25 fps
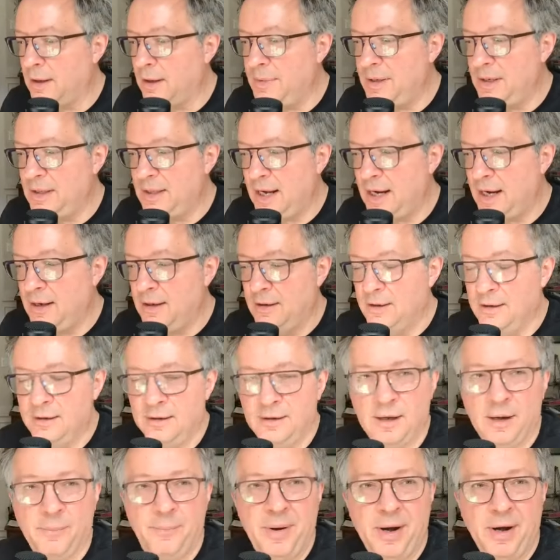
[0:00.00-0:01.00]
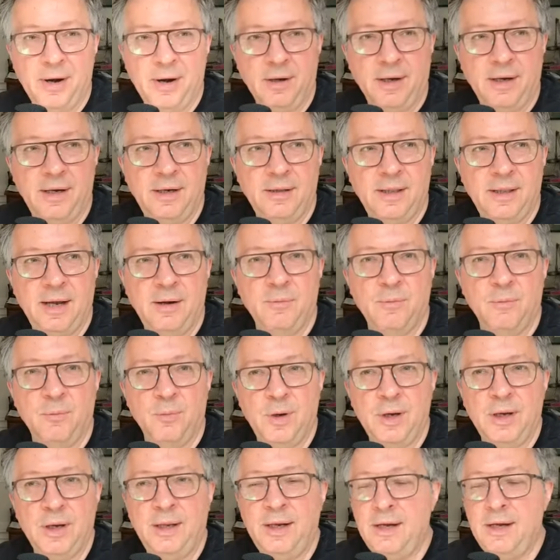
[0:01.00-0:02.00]
I mean, they
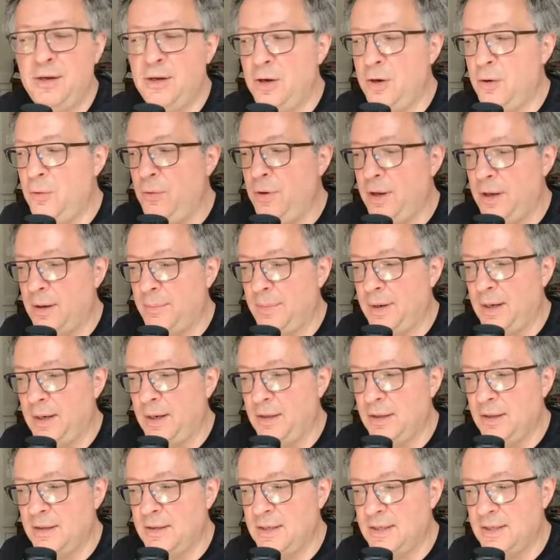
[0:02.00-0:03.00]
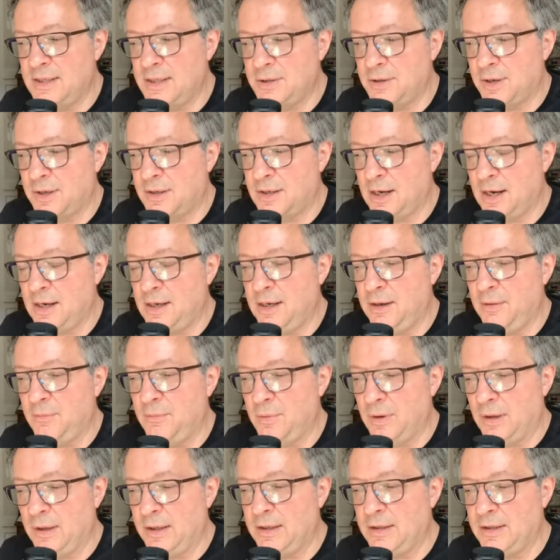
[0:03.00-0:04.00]
really knew him in the district, and he
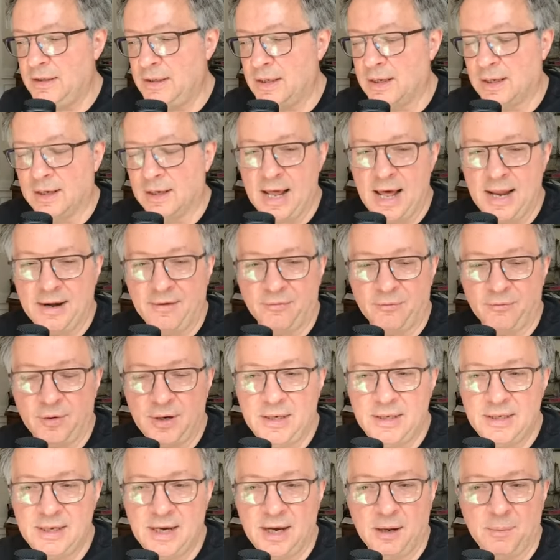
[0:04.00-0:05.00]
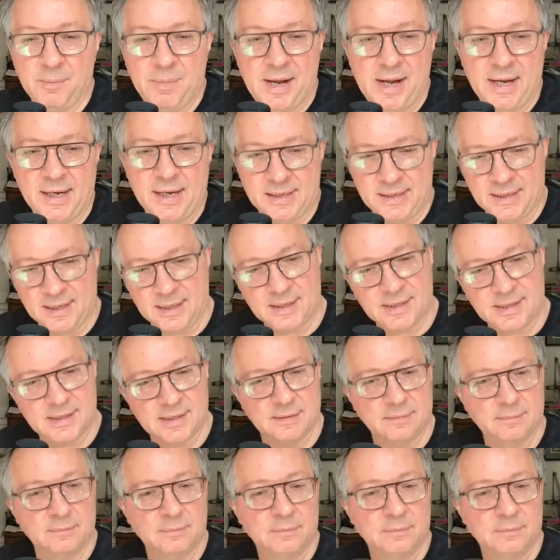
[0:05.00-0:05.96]
really did a lot of retail politics.